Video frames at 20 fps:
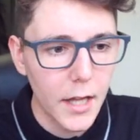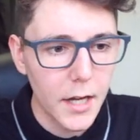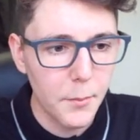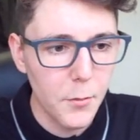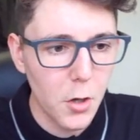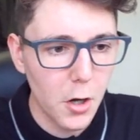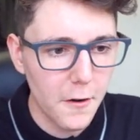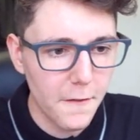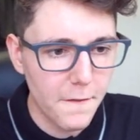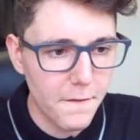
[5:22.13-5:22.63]
And
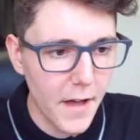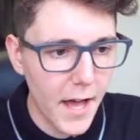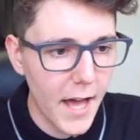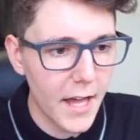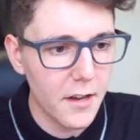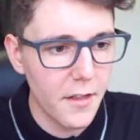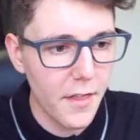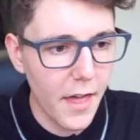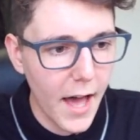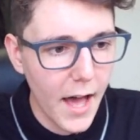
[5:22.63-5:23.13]
I'm not a
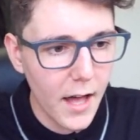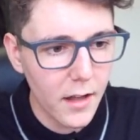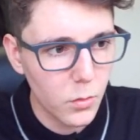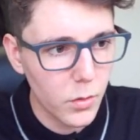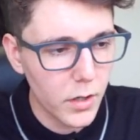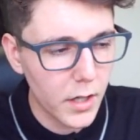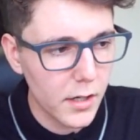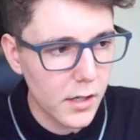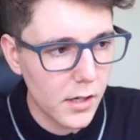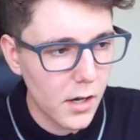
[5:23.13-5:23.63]
fan of that. So
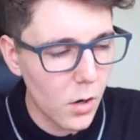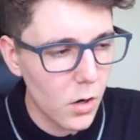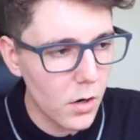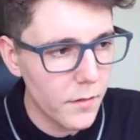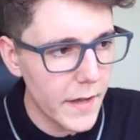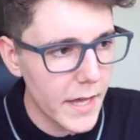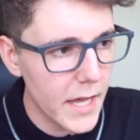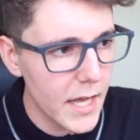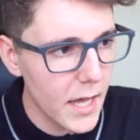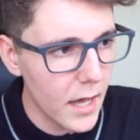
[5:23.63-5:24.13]
we're going to go
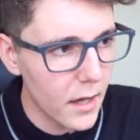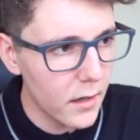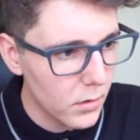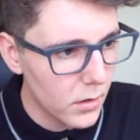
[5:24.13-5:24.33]
over here.